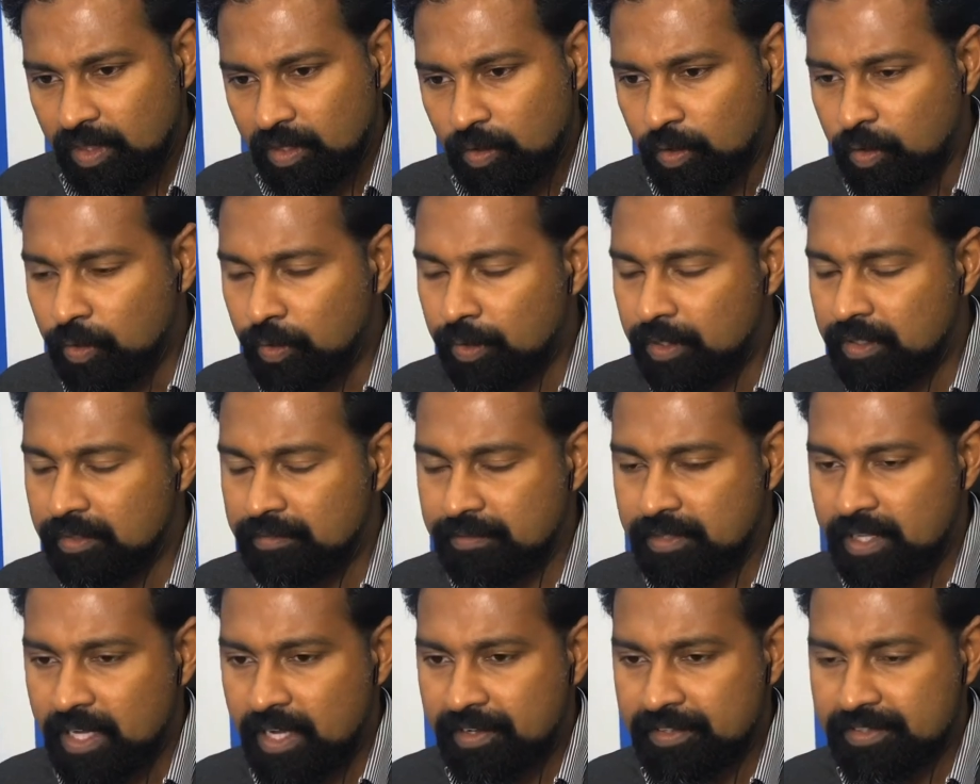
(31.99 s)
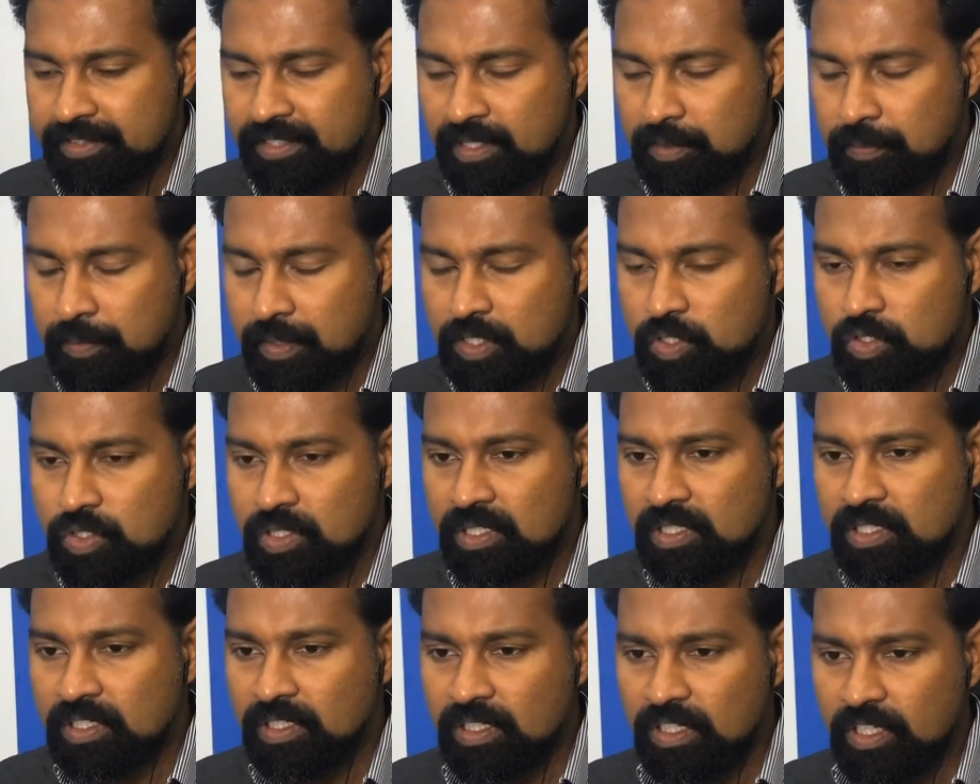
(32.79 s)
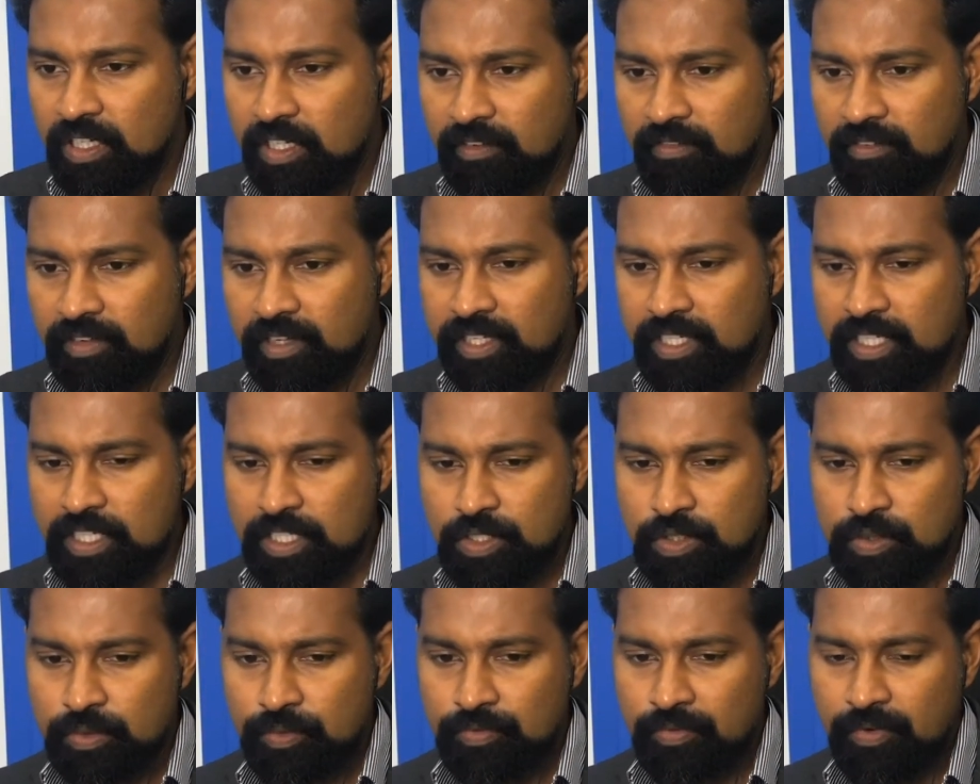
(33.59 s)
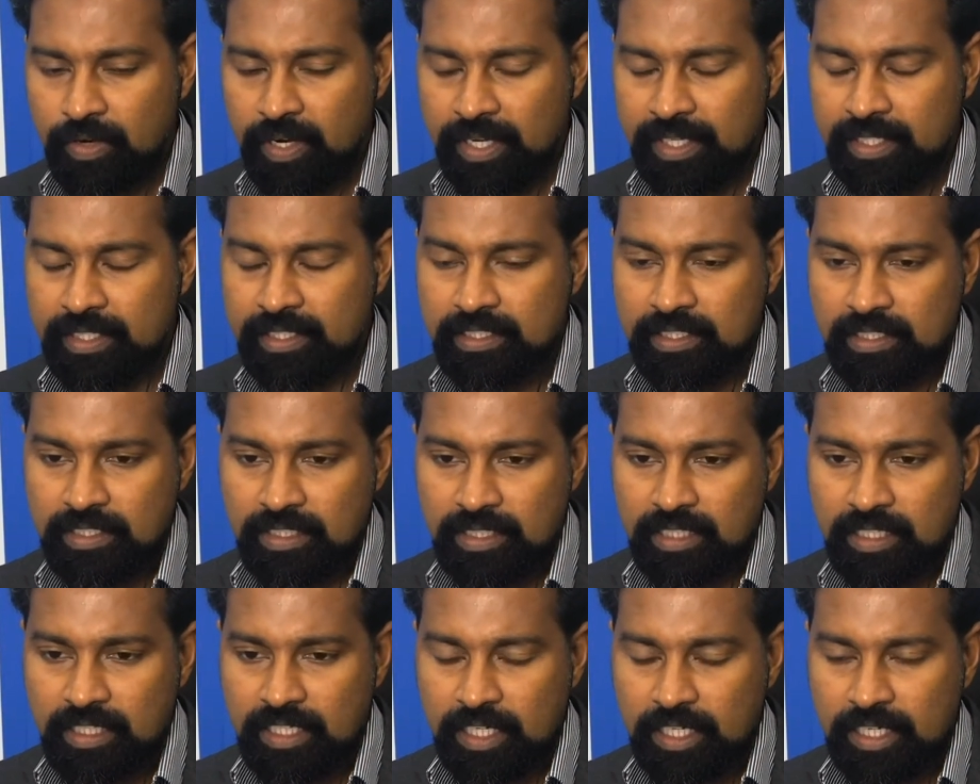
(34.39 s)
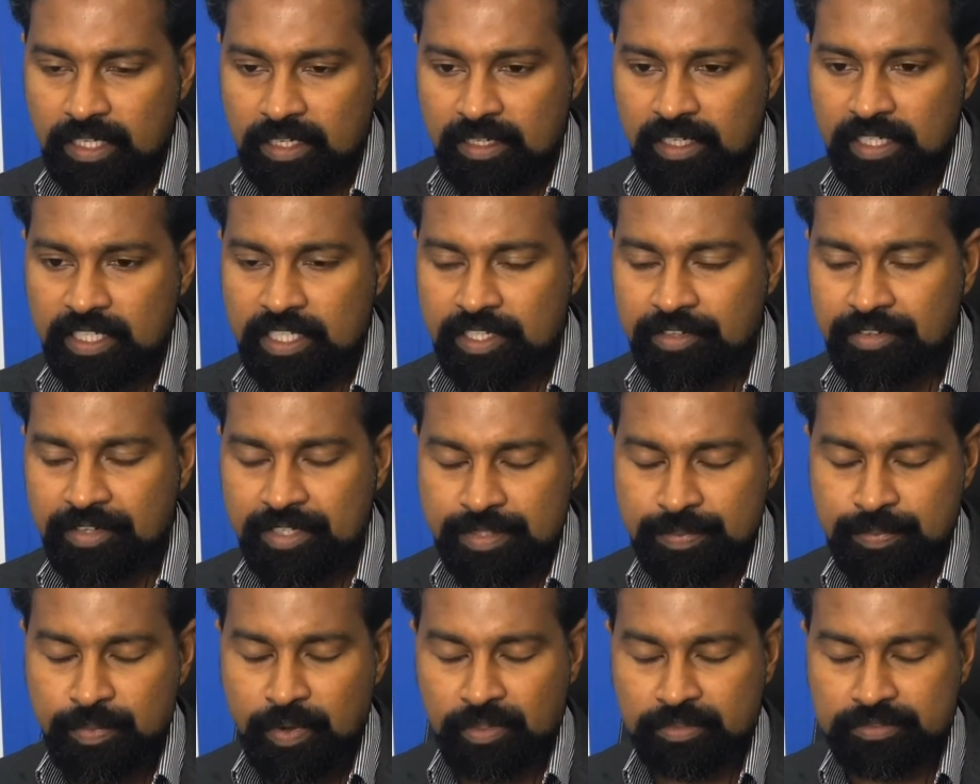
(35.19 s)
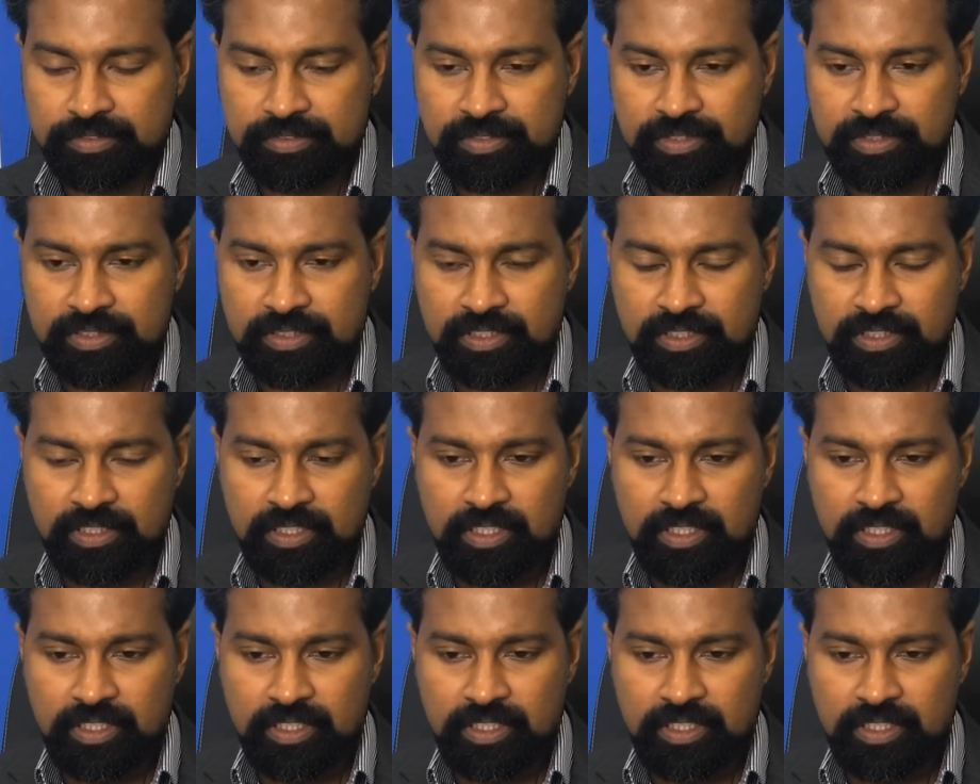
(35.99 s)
Or if there is a question, we need to find a clear response.